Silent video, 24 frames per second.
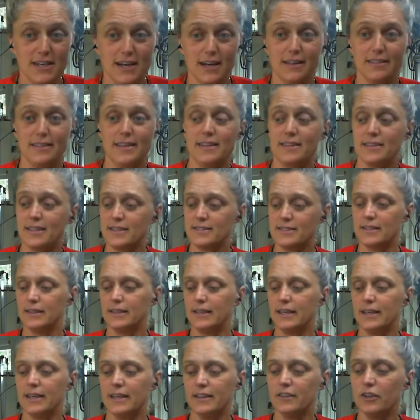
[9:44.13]
And I think there's a
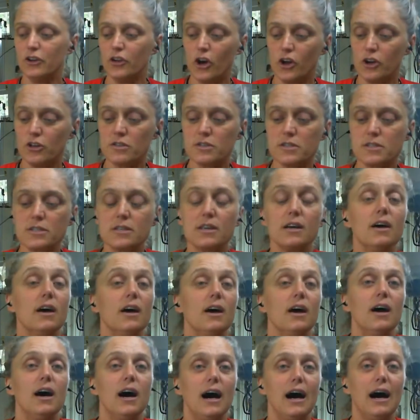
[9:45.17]
link in the notes
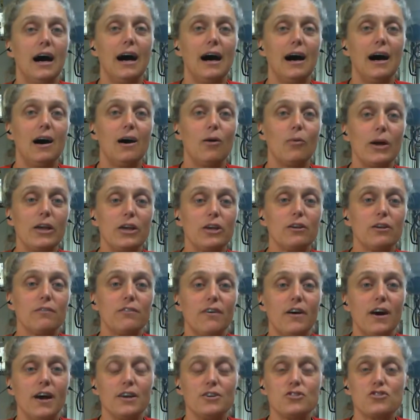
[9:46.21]
where you can
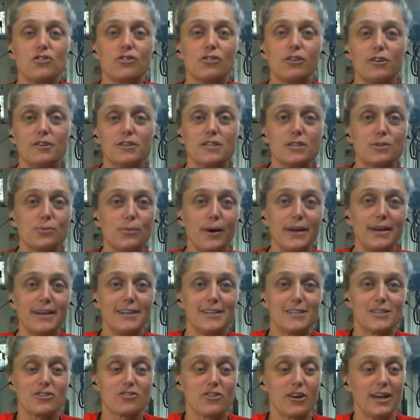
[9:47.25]
find your closest one
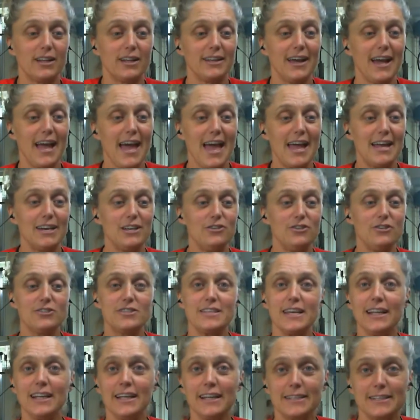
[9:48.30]
in Australia and New
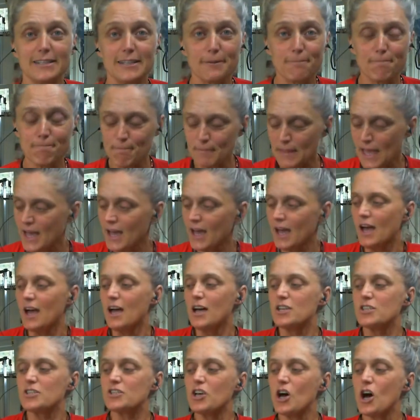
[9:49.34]
Zealand.
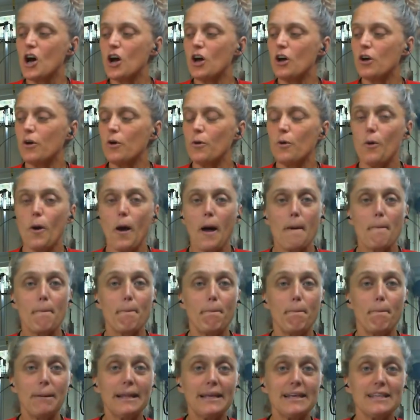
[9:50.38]
So
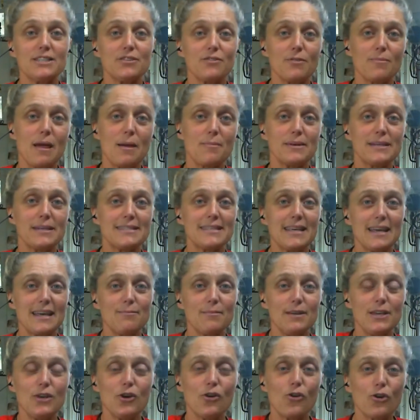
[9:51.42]
please remember to send
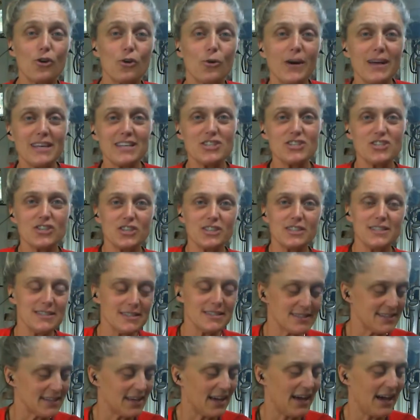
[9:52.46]
me your
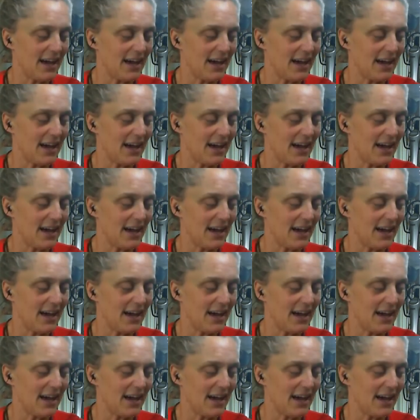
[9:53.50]
questions.